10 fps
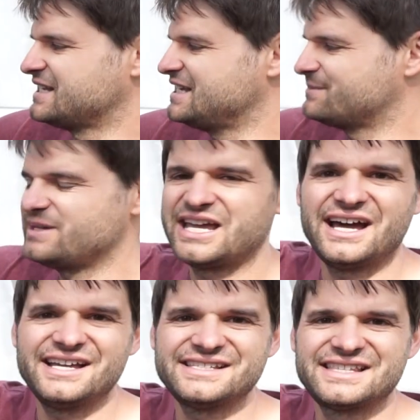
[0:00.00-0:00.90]
is
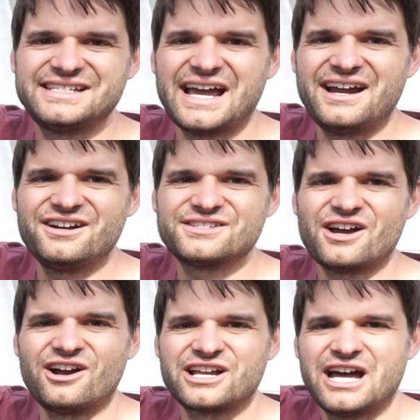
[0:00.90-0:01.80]
because the tires
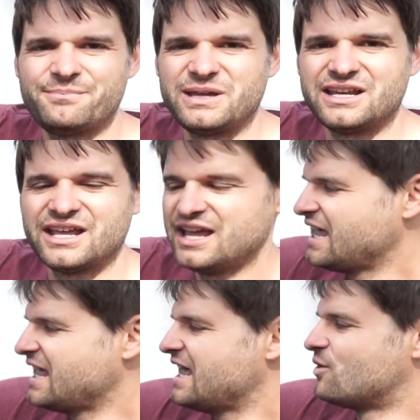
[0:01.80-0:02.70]
are cupping
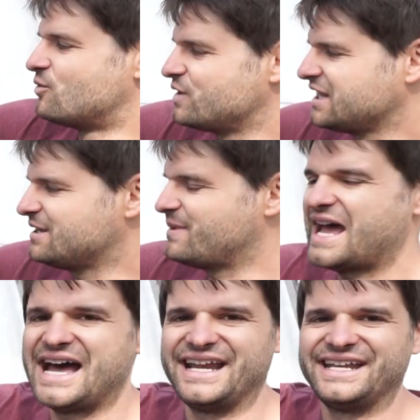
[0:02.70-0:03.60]
really
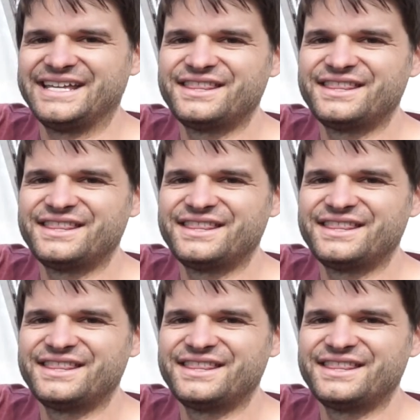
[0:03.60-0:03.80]
bad.